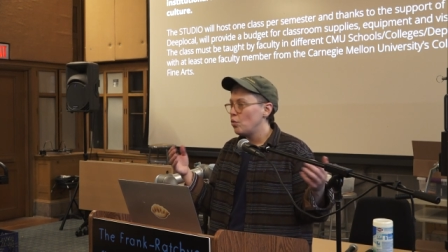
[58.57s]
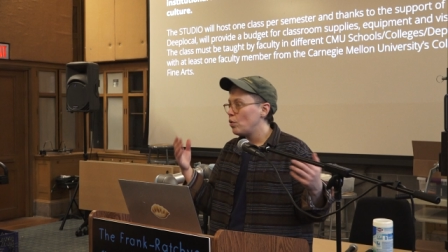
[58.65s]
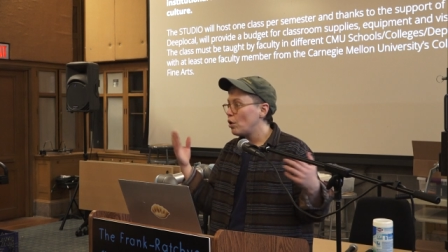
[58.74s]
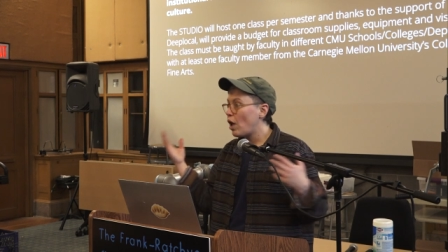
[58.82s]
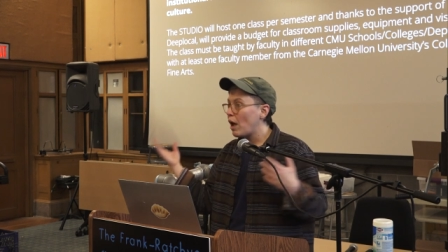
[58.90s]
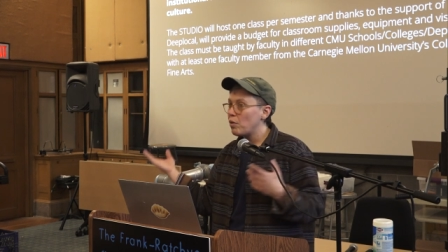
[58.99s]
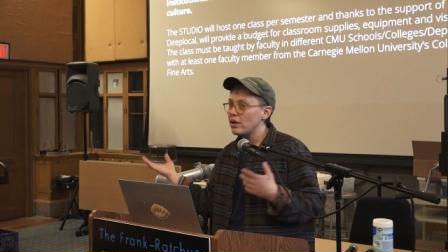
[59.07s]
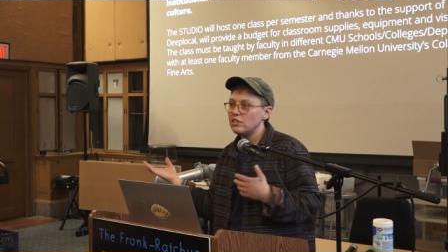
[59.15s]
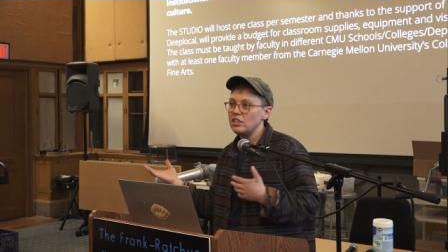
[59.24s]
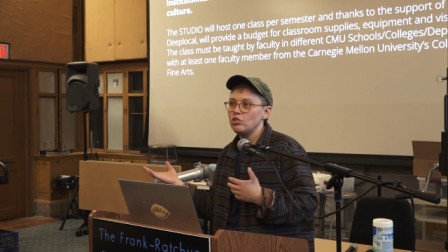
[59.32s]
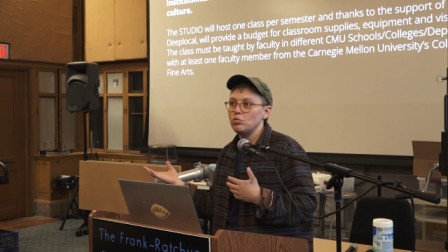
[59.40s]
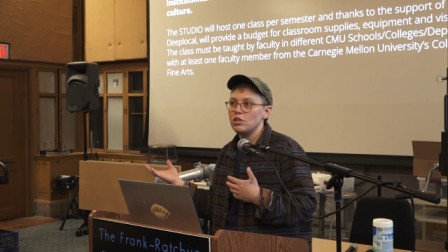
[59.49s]
well, I want
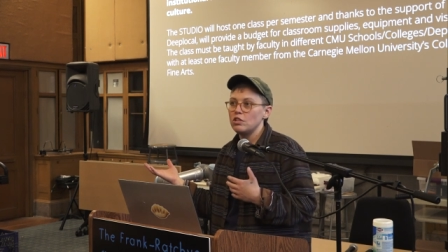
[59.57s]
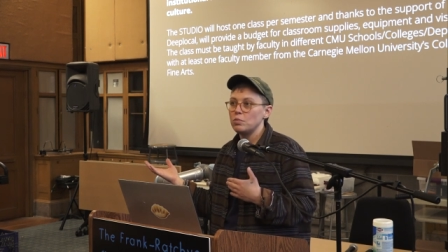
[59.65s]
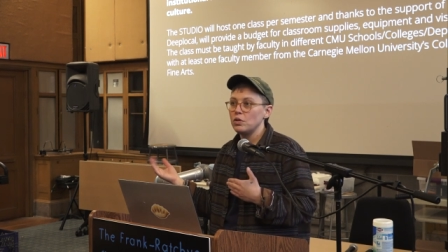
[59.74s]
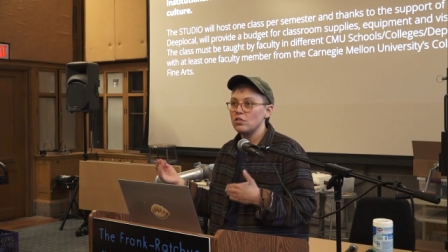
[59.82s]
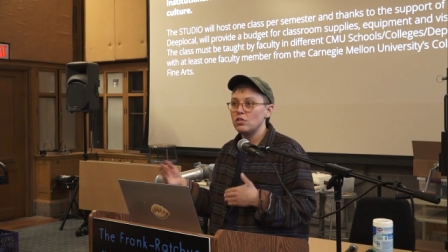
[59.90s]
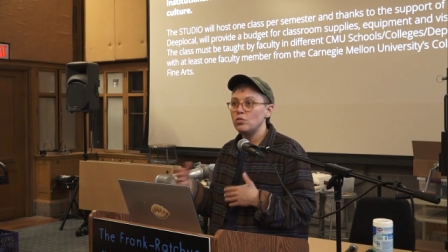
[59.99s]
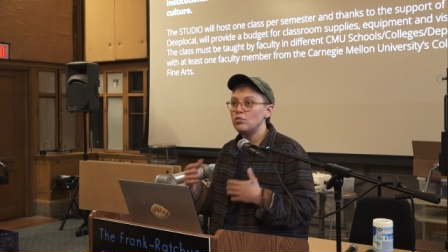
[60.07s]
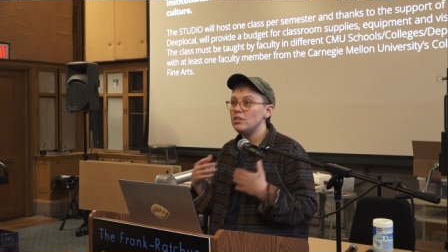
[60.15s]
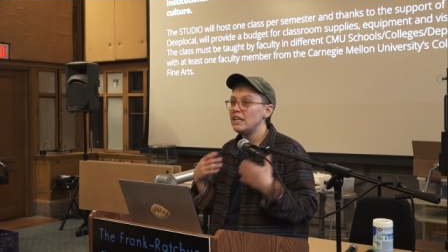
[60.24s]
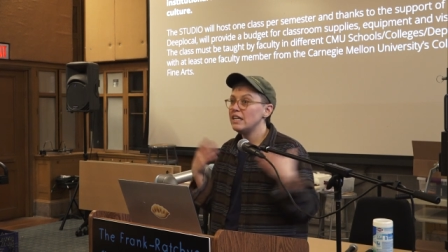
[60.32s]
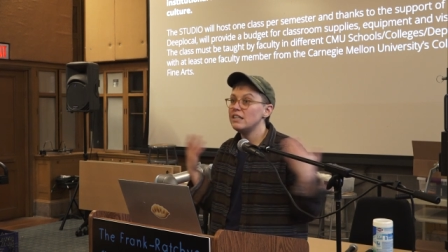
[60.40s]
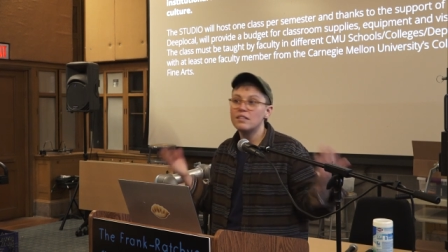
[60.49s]
to teach with this person
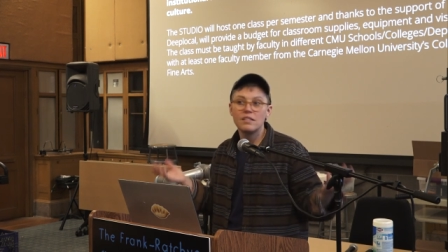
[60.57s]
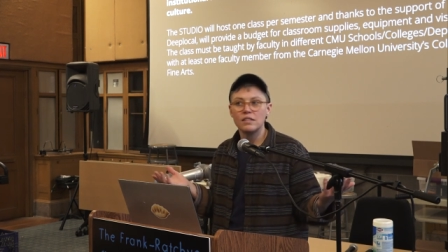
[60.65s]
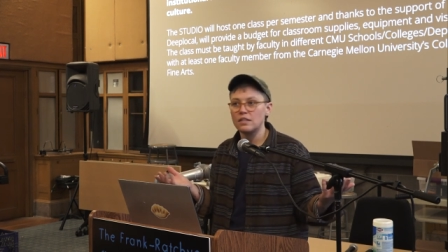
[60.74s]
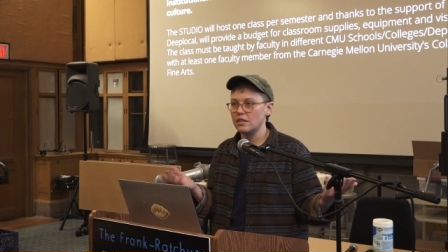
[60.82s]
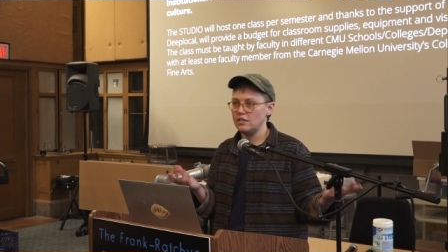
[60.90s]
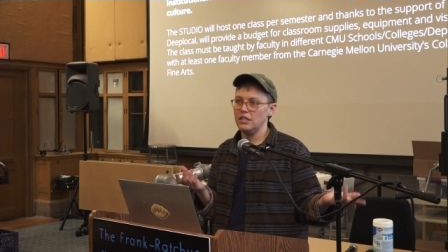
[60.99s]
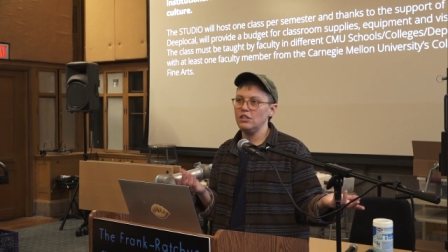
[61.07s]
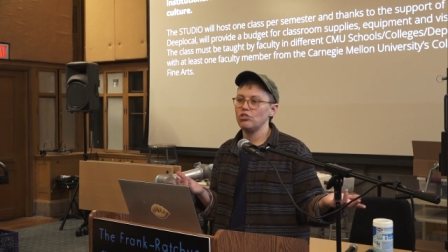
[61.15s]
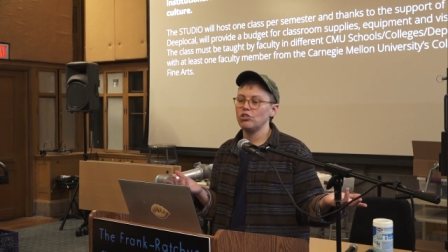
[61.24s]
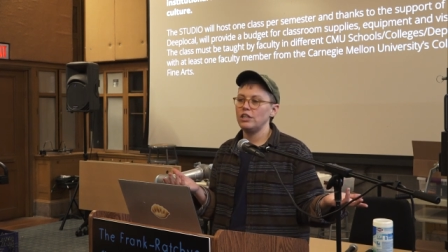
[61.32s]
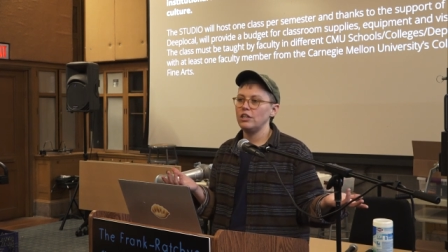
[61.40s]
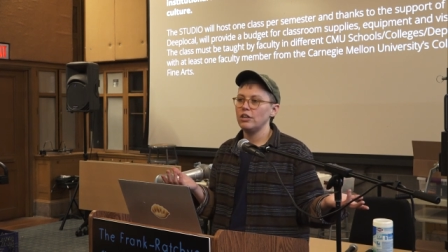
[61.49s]
who isn't a
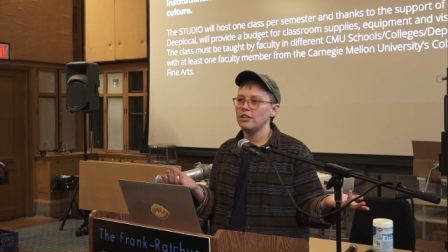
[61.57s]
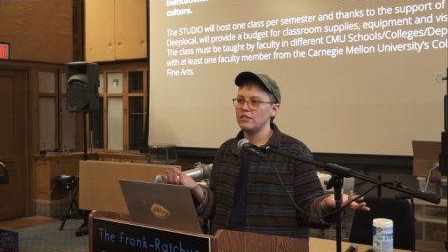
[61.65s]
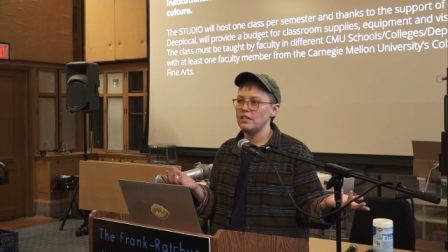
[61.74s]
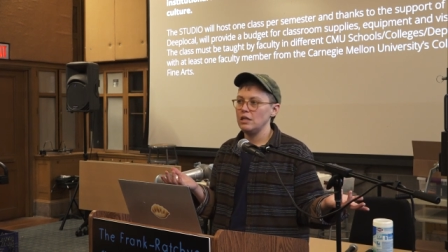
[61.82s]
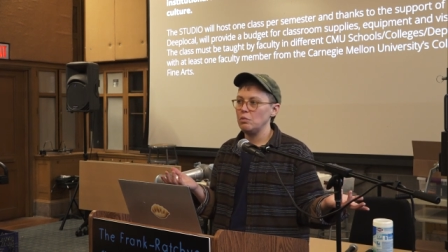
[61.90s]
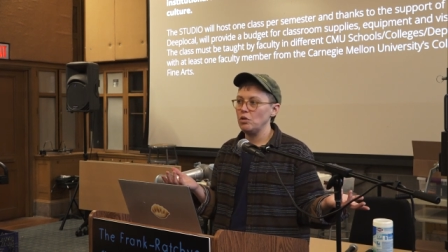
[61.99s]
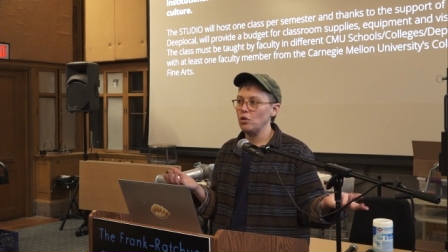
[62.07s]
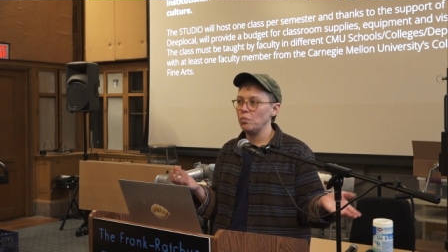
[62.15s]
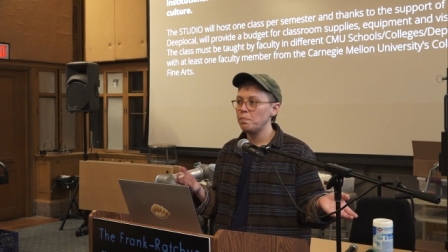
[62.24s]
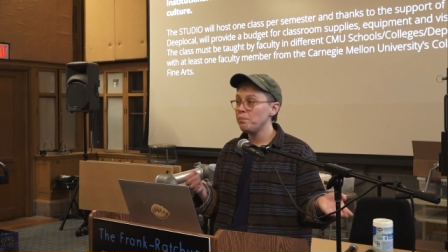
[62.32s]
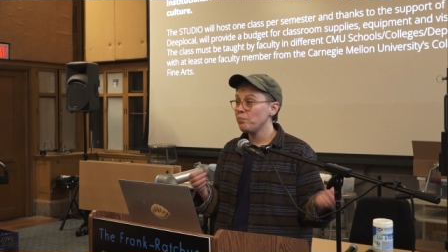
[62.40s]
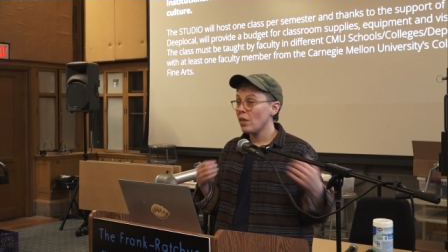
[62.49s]
teacher here at CMU.
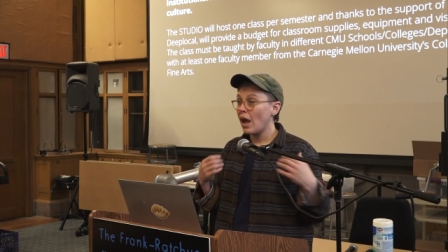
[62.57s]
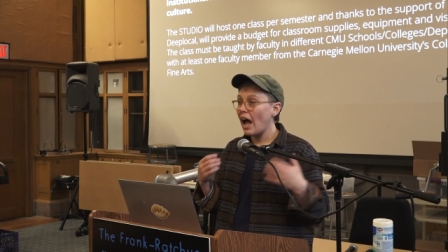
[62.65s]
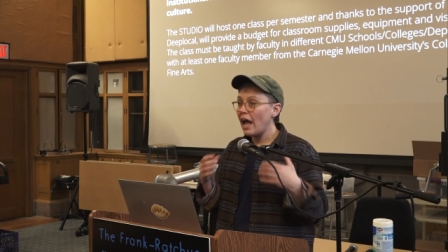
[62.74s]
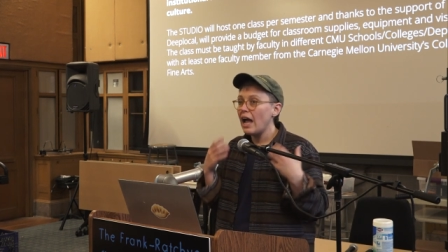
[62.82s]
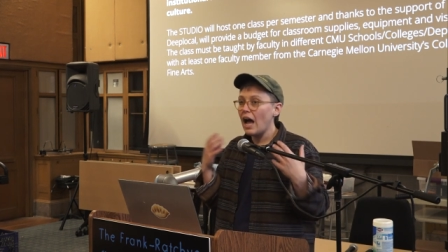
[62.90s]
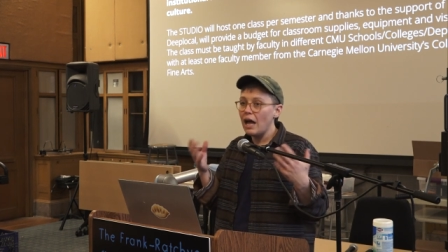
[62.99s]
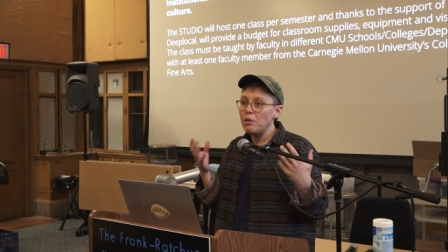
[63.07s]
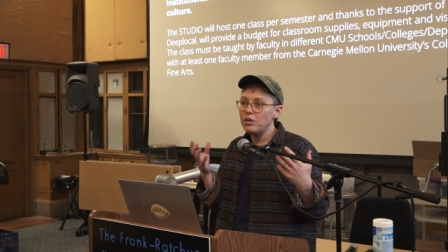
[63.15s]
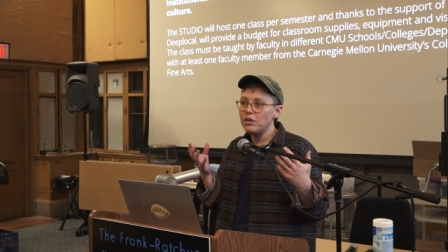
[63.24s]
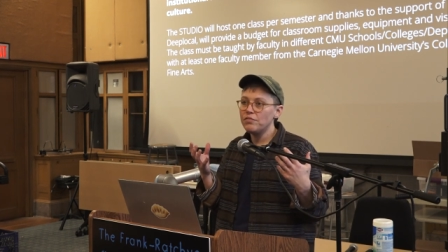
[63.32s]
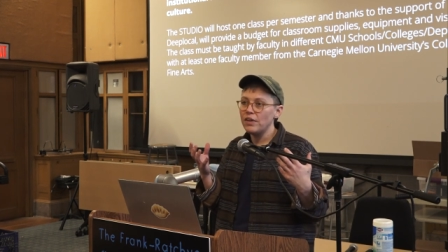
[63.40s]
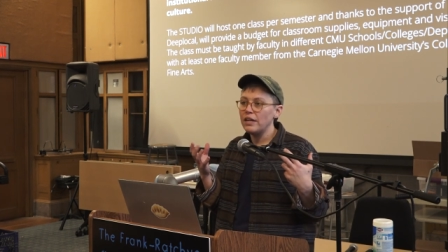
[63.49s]
I
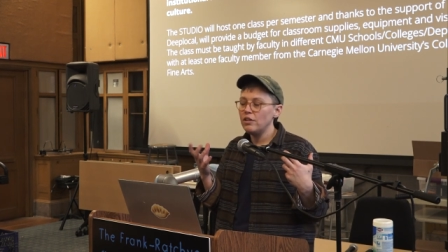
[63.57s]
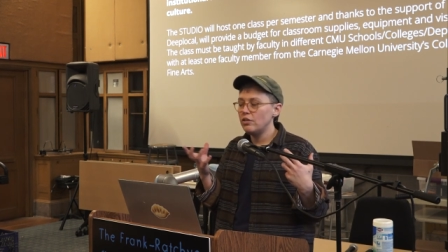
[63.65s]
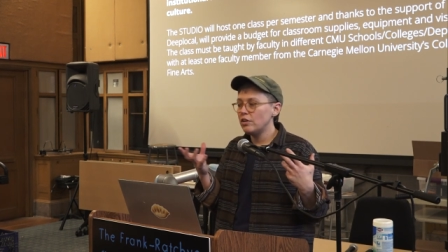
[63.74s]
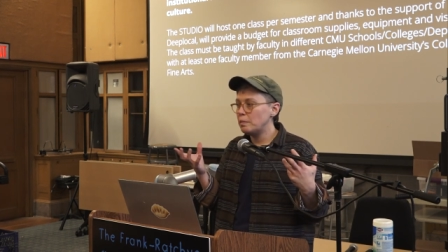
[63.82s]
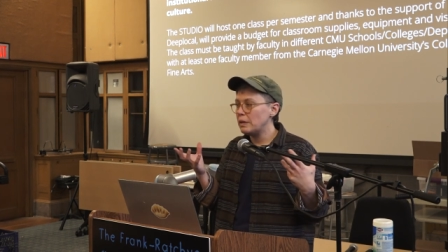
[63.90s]
would invite you to